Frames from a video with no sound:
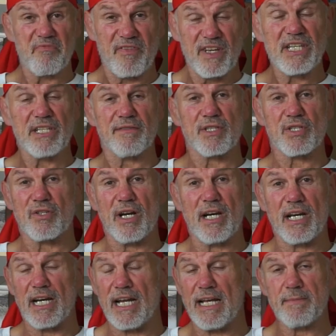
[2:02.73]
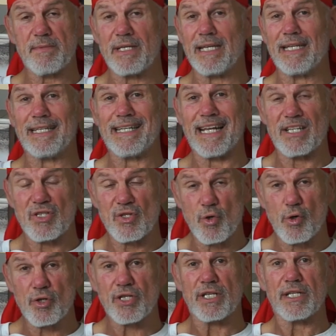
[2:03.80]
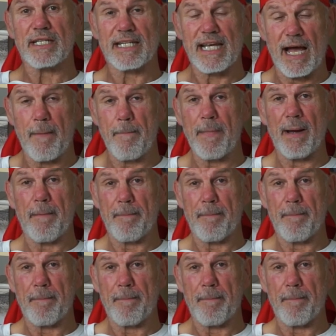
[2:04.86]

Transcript: feat of Australian arms, it does not come